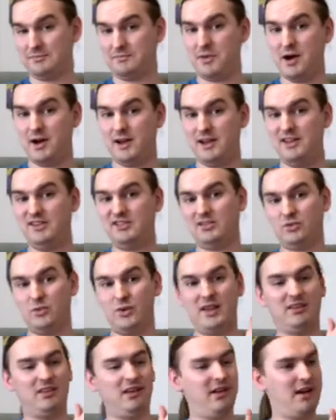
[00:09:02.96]
body
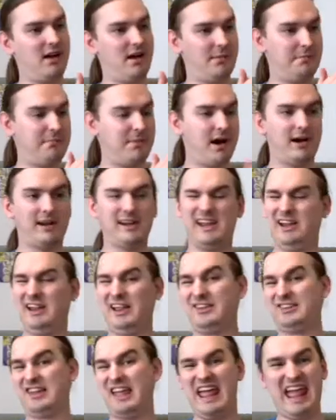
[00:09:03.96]
squeezing a
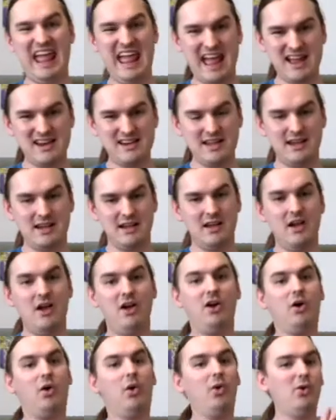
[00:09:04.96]
bodiless head.
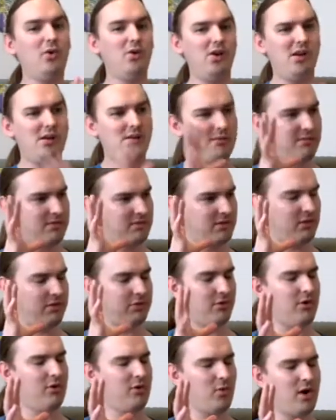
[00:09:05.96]
Or, the
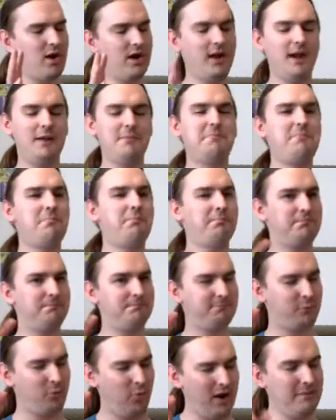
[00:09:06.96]
third one, and
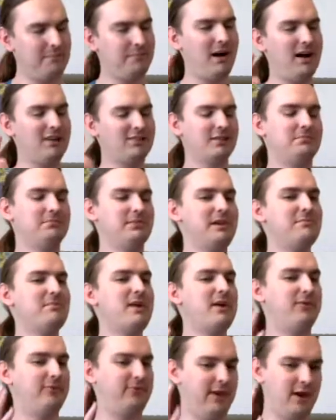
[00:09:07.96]
quite possibly
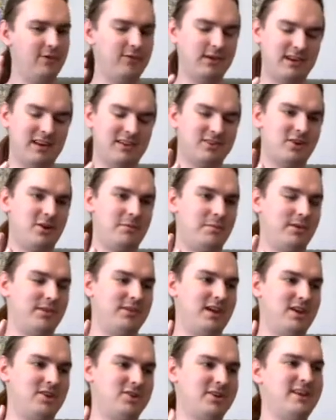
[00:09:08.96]
my favorite
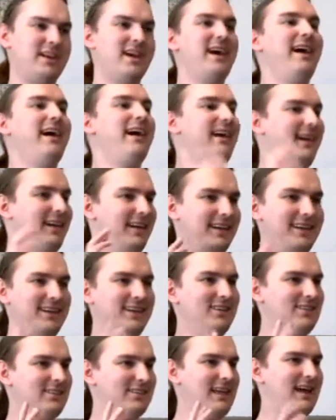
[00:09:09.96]
interpretation,
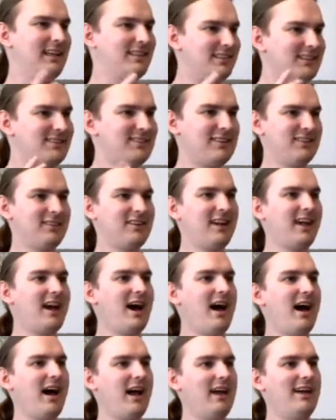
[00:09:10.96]
is that this is a
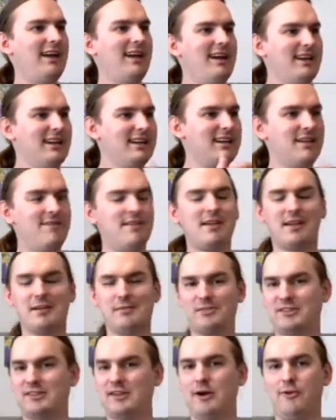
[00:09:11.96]
guy giving
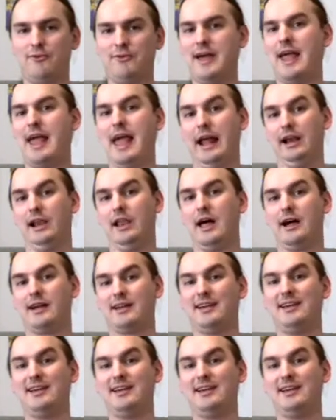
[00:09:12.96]
himself a headlock.